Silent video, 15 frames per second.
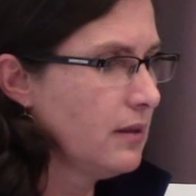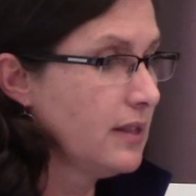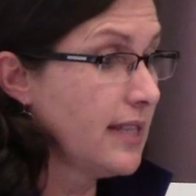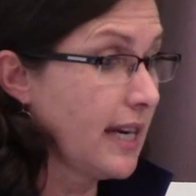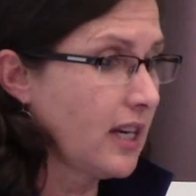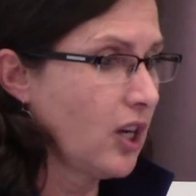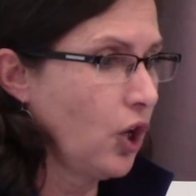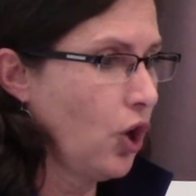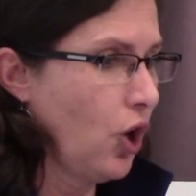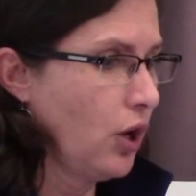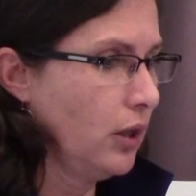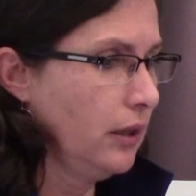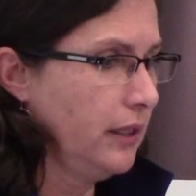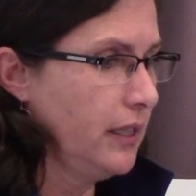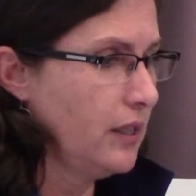Second
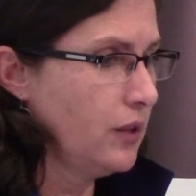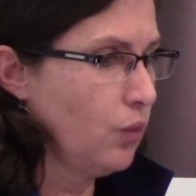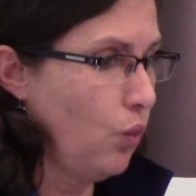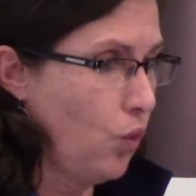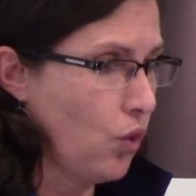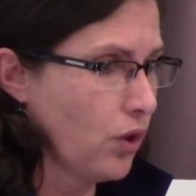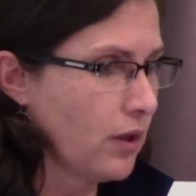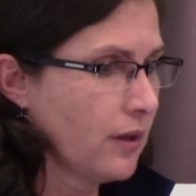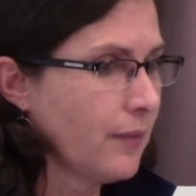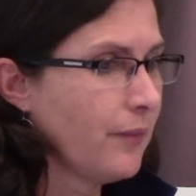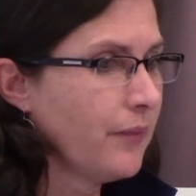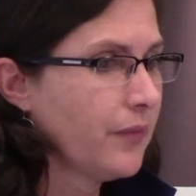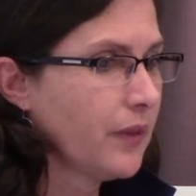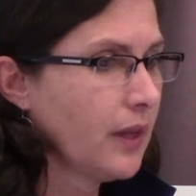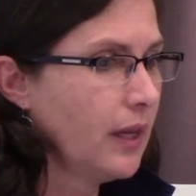Congolese War
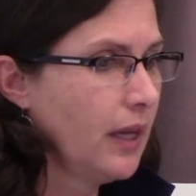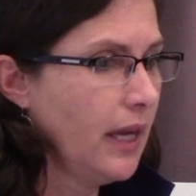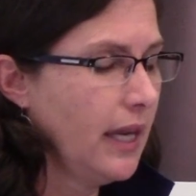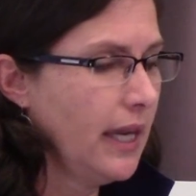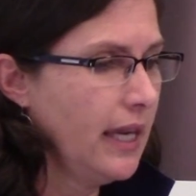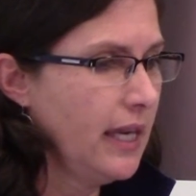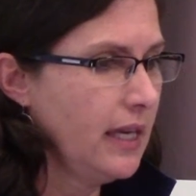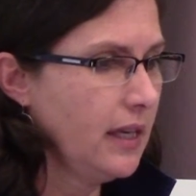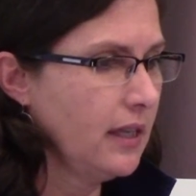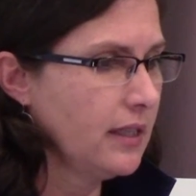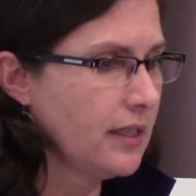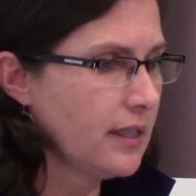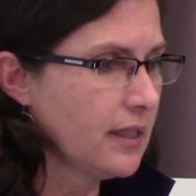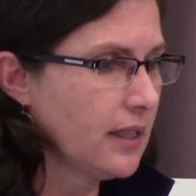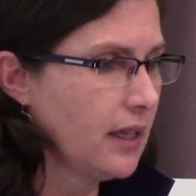
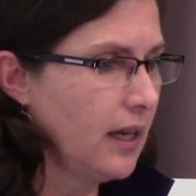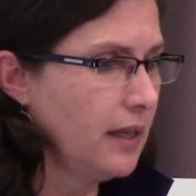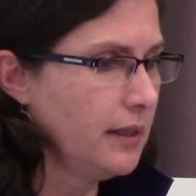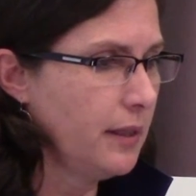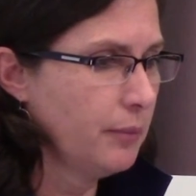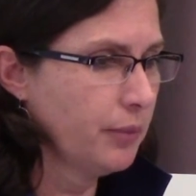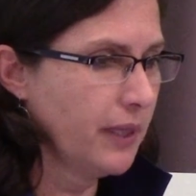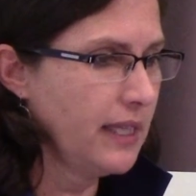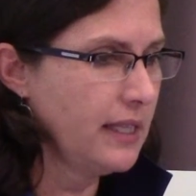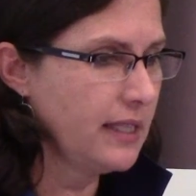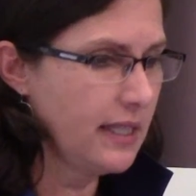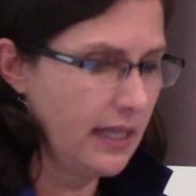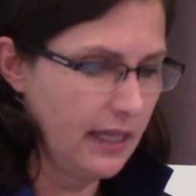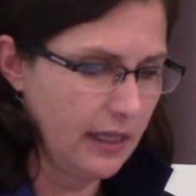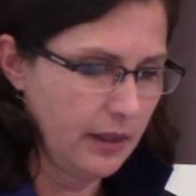
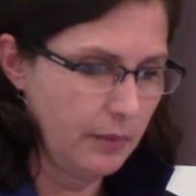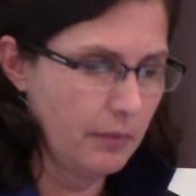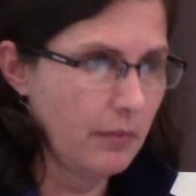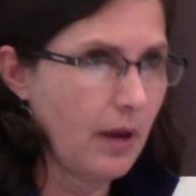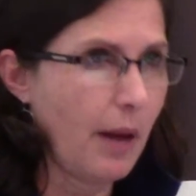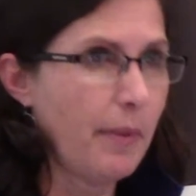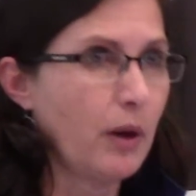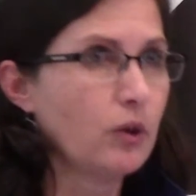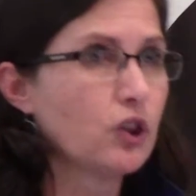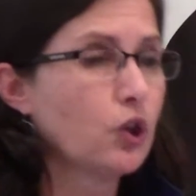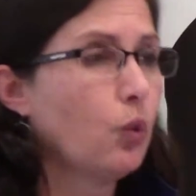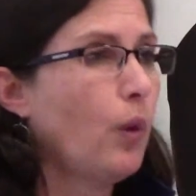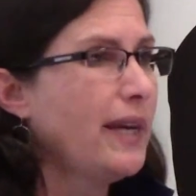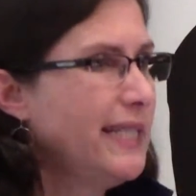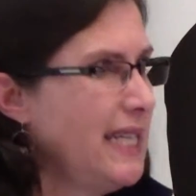brings in about
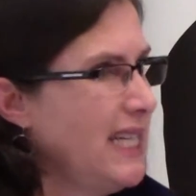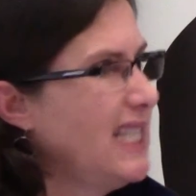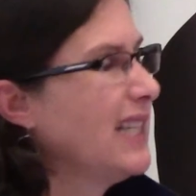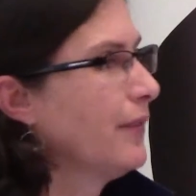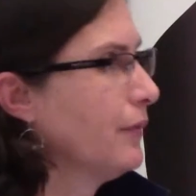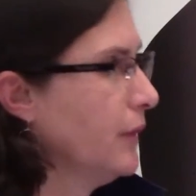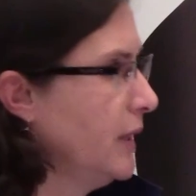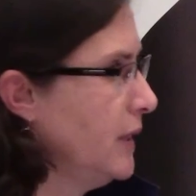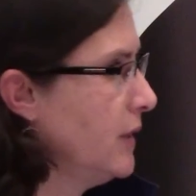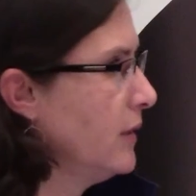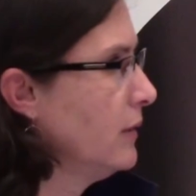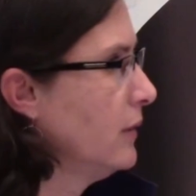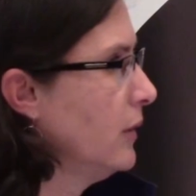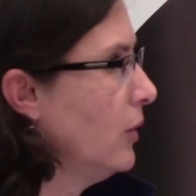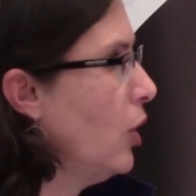20 different
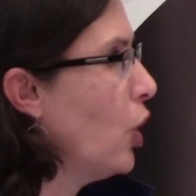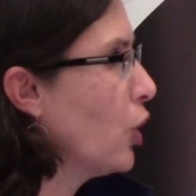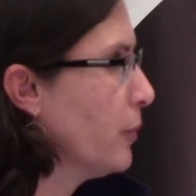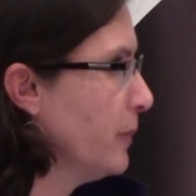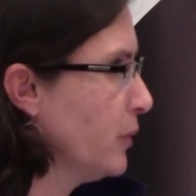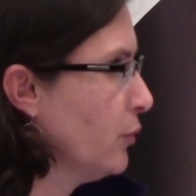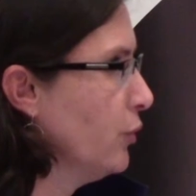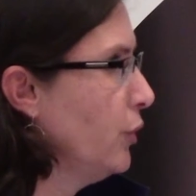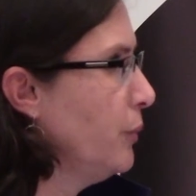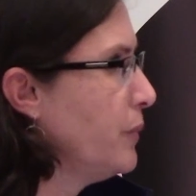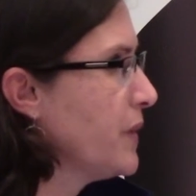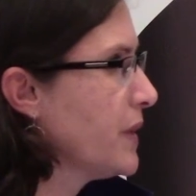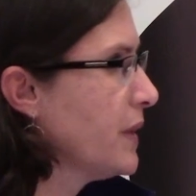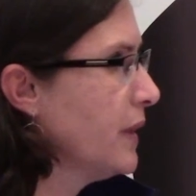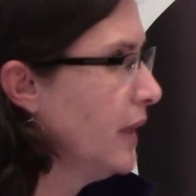armed
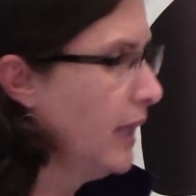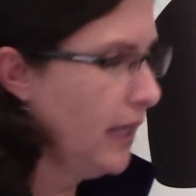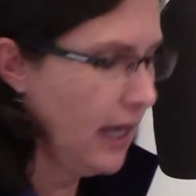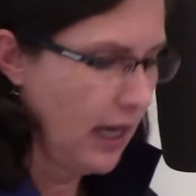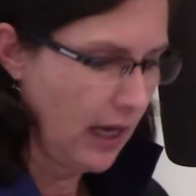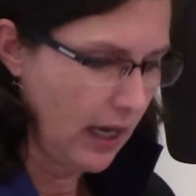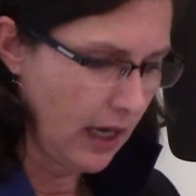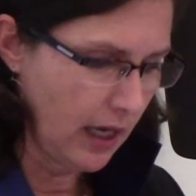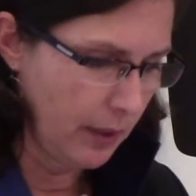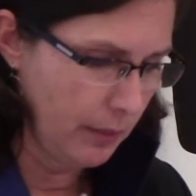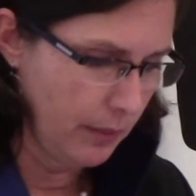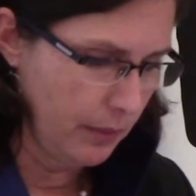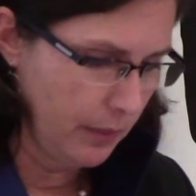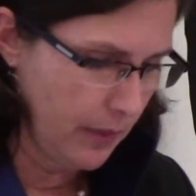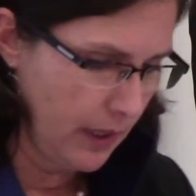groups.
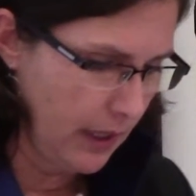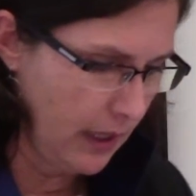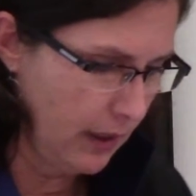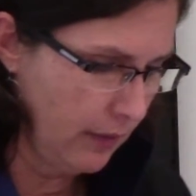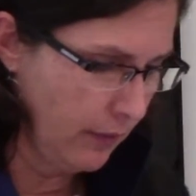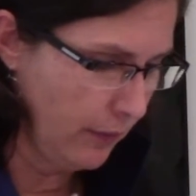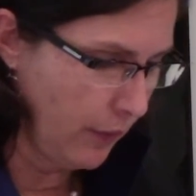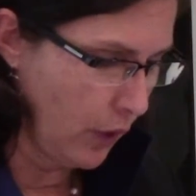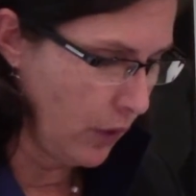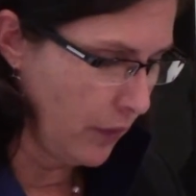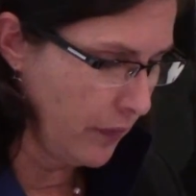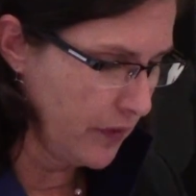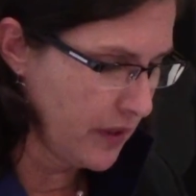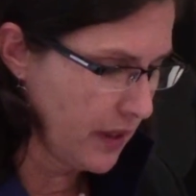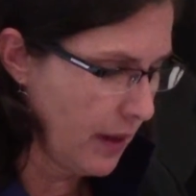It
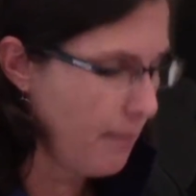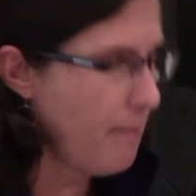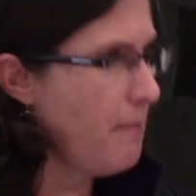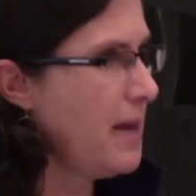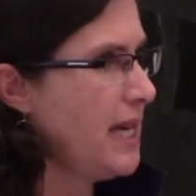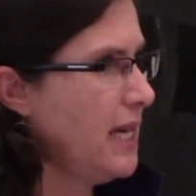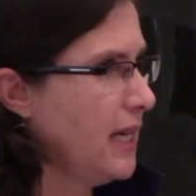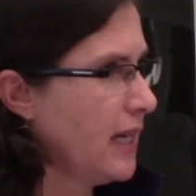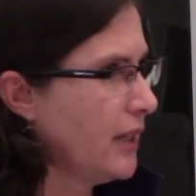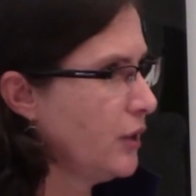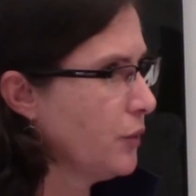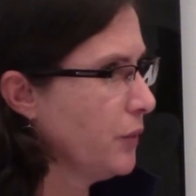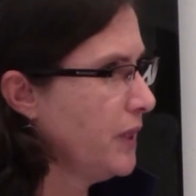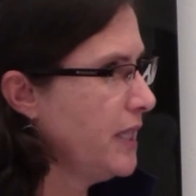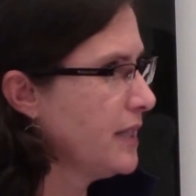involves many
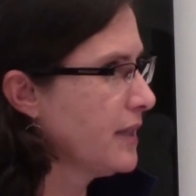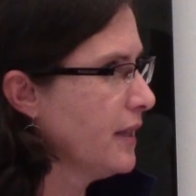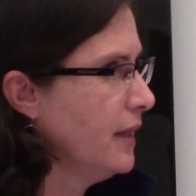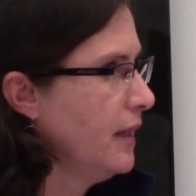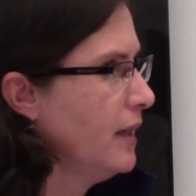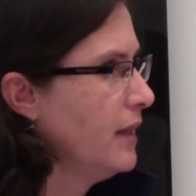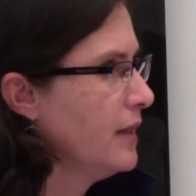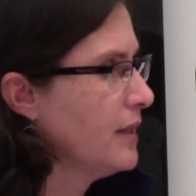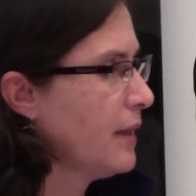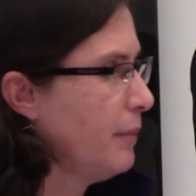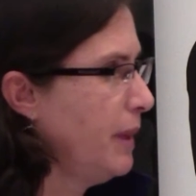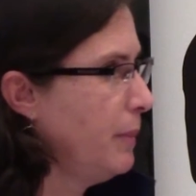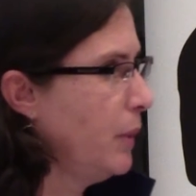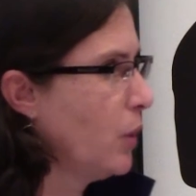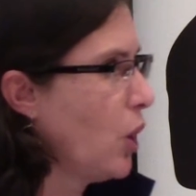countries.
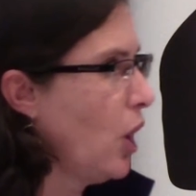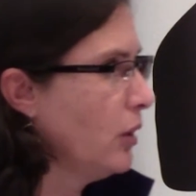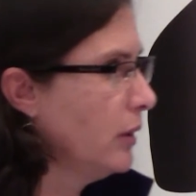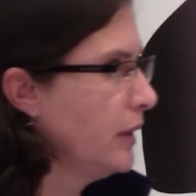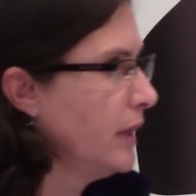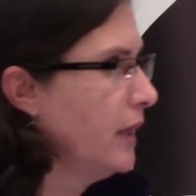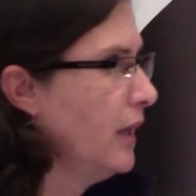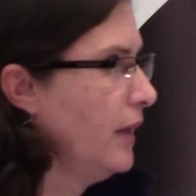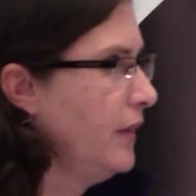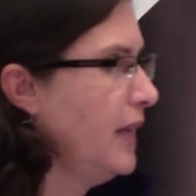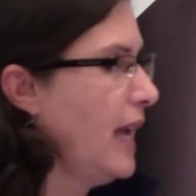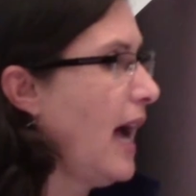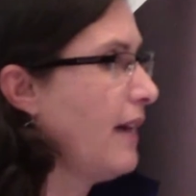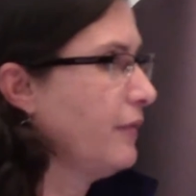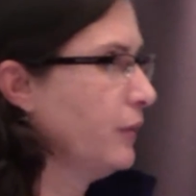Some people call it
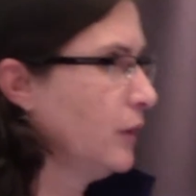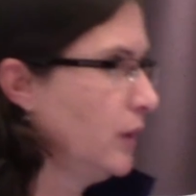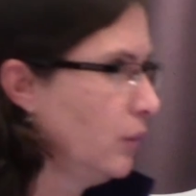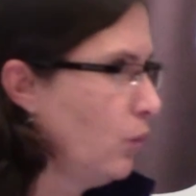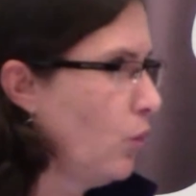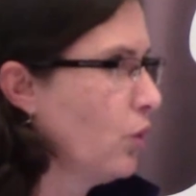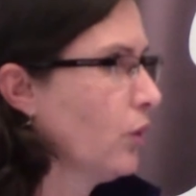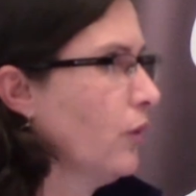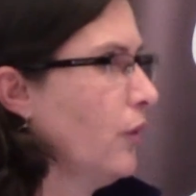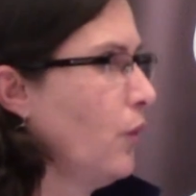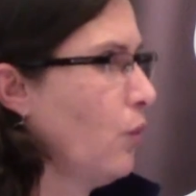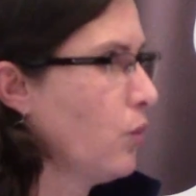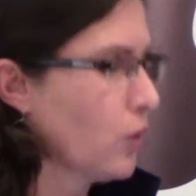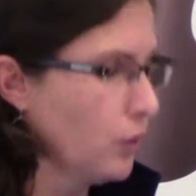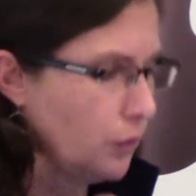the African War or
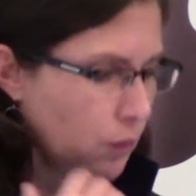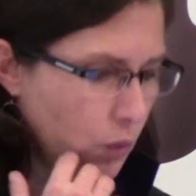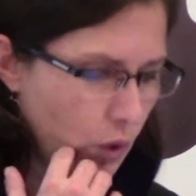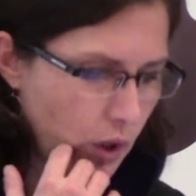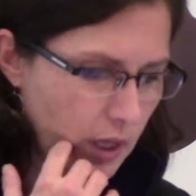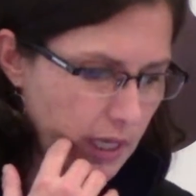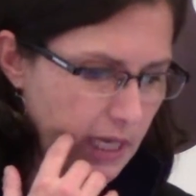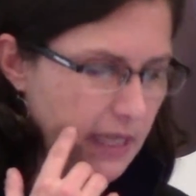the World War.